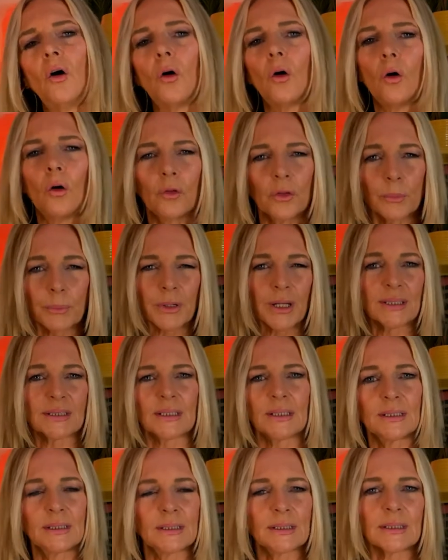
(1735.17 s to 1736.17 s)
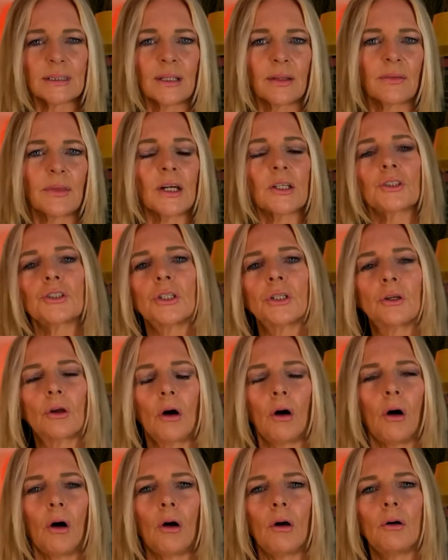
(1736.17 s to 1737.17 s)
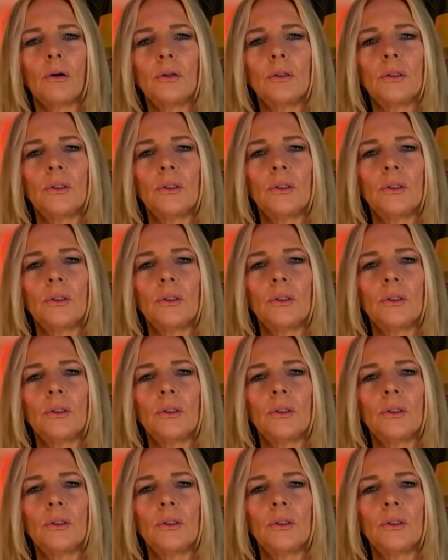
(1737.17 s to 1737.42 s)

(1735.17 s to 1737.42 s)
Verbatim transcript: All the presents that she'd got